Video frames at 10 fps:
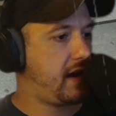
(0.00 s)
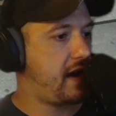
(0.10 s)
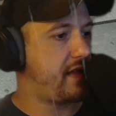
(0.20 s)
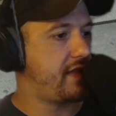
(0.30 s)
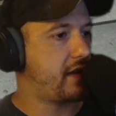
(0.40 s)

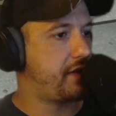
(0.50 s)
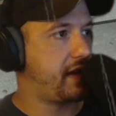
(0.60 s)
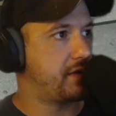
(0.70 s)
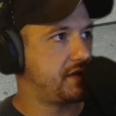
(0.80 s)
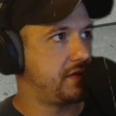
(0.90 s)
And then the other
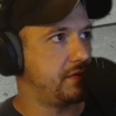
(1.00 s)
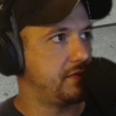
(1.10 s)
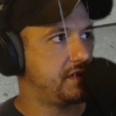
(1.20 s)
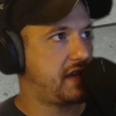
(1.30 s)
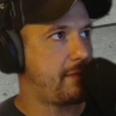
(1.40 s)
thing was
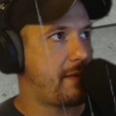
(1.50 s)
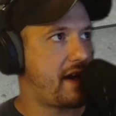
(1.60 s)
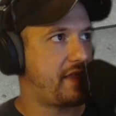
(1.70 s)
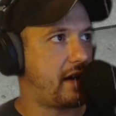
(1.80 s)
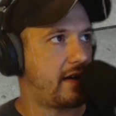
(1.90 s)
to say my
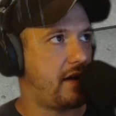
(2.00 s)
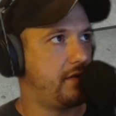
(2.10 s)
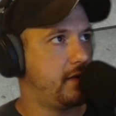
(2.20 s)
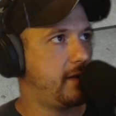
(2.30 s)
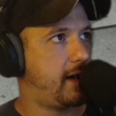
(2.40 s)
math out loud,
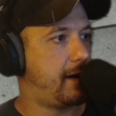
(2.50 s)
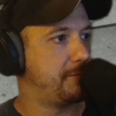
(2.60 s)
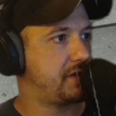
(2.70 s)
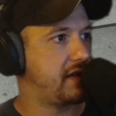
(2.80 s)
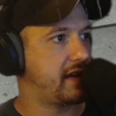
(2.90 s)

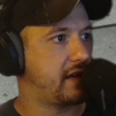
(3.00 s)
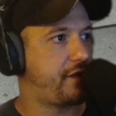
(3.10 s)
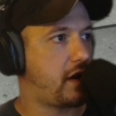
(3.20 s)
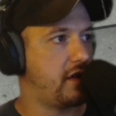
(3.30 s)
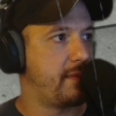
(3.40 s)
so they could
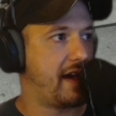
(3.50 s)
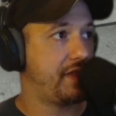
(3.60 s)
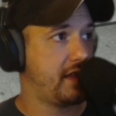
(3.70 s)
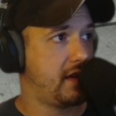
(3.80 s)
follow the math.